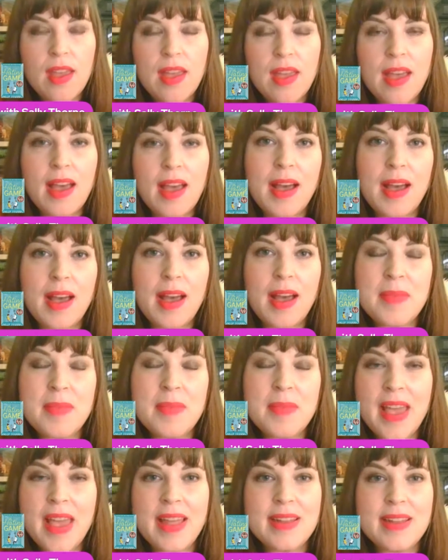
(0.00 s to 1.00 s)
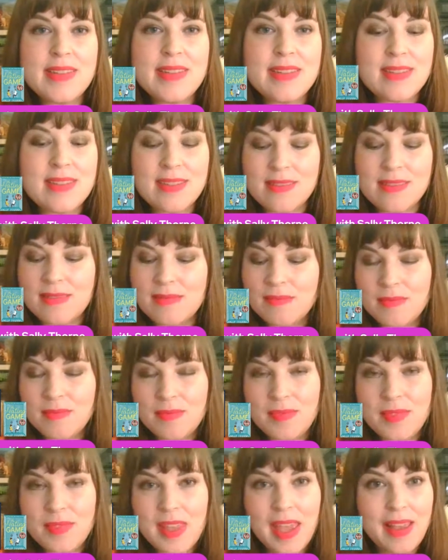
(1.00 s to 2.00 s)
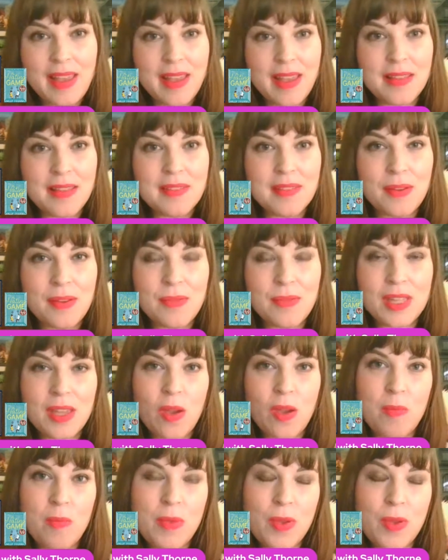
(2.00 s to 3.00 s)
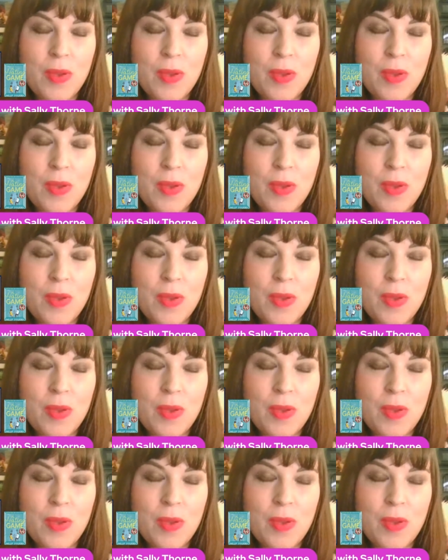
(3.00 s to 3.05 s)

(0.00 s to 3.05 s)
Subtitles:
And yeah, I really hope